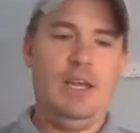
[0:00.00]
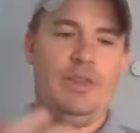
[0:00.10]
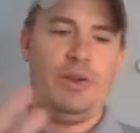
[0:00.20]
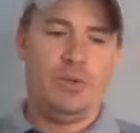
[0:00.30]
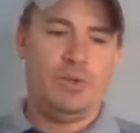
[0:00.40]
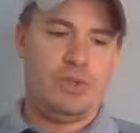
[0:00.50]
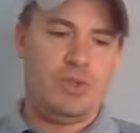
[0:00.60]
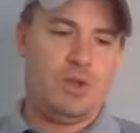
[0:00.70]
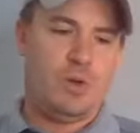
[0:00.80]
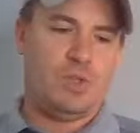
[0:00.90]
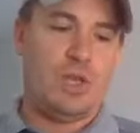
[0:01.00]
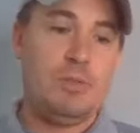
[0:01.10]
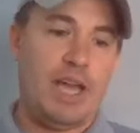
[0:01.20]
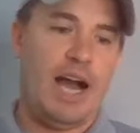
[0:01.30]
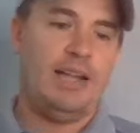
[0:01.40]
There's
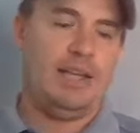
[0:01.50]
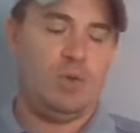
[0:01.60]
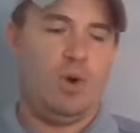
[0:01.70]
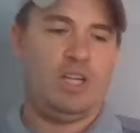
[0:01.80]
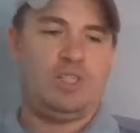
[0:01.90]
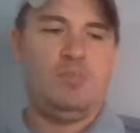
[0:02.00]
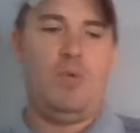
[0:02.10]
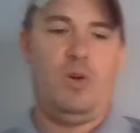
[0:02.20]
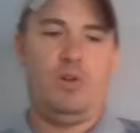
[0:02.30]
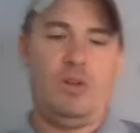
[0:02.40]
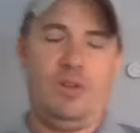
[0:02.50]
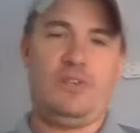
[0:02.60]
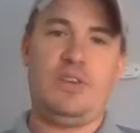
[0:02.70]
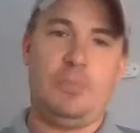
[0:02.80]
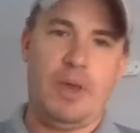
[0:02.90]
something I like to watch more than the
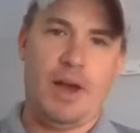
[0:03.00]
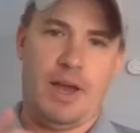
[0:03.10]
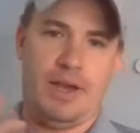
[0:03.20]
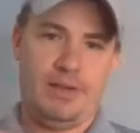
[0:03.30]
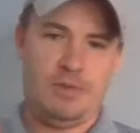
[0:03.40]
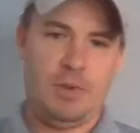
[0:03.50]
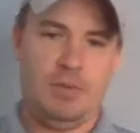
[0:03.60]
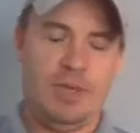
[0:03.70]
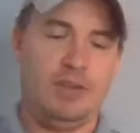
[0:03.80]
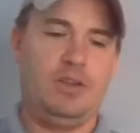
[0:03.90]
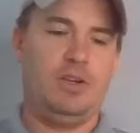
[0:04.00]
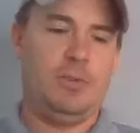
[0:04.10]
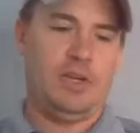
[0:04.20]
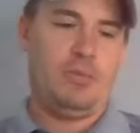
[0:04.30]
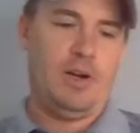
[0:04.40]
CPI, and this may be a little
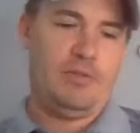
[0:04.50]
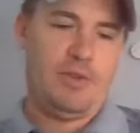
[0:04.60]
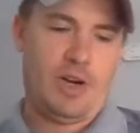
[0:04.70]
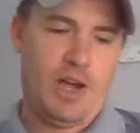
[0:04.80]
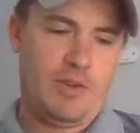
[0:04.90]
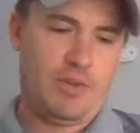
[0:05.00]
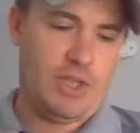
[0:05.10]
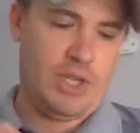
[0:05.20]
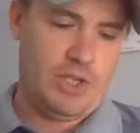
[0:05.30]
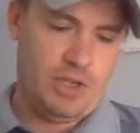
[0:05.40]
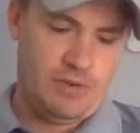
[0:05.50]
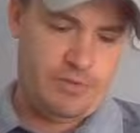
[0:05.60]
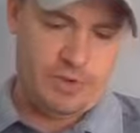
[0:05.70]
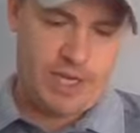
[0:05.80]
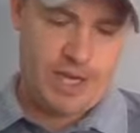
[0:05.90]
bit above our conversation
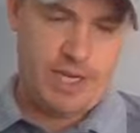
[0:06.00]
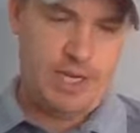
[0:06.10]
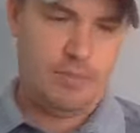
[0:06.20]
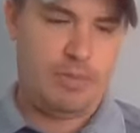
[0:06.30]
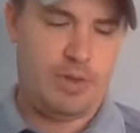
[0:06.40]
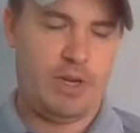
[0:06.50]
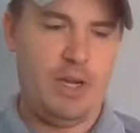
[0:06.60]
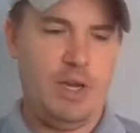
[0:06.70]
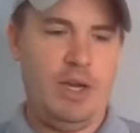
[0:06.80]
for the idea, but